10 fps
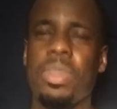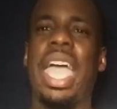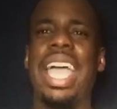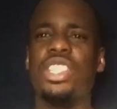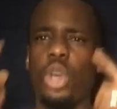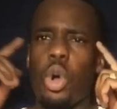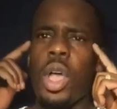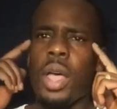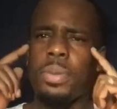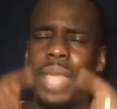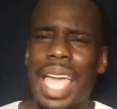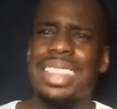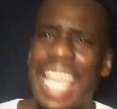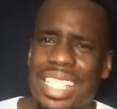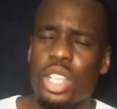And so
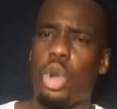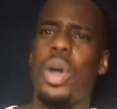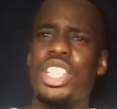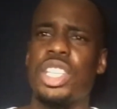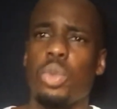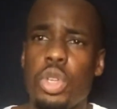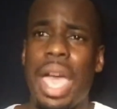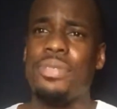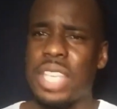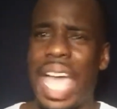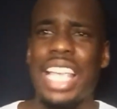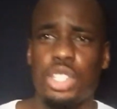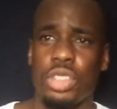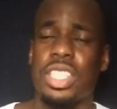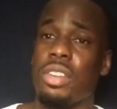that's a question we have to ask
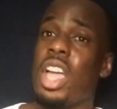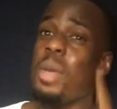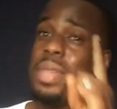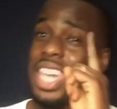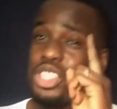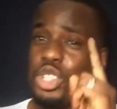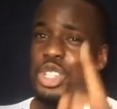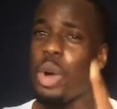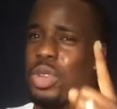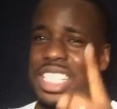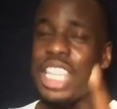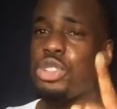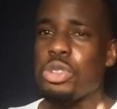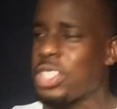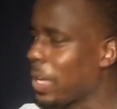yourself, because what's
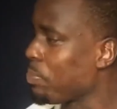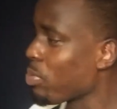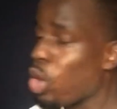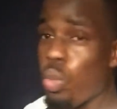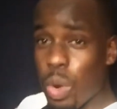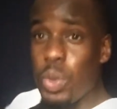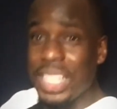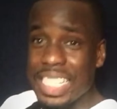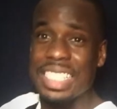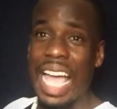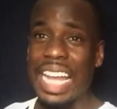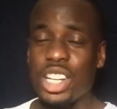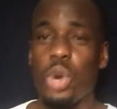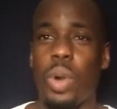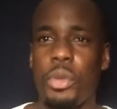interesting? When we decided
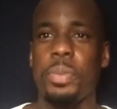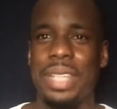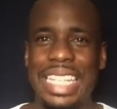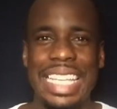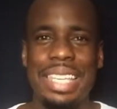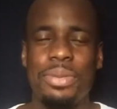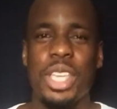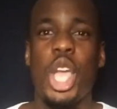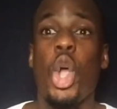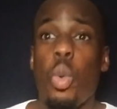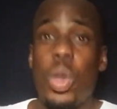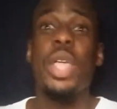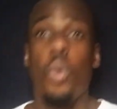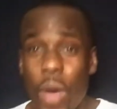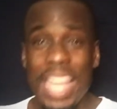on what we believed, we
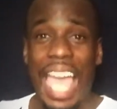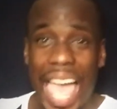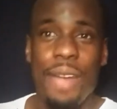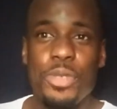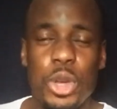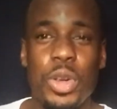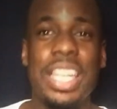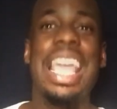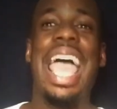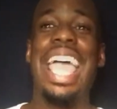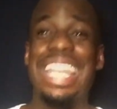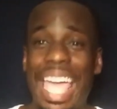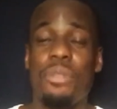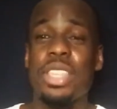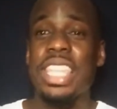went after it, and
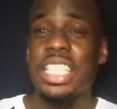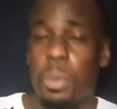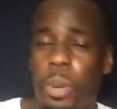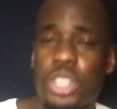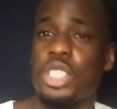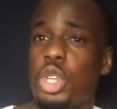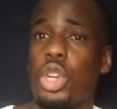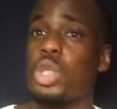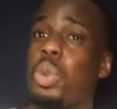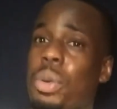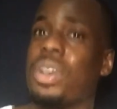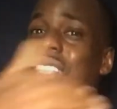everything the person told us what was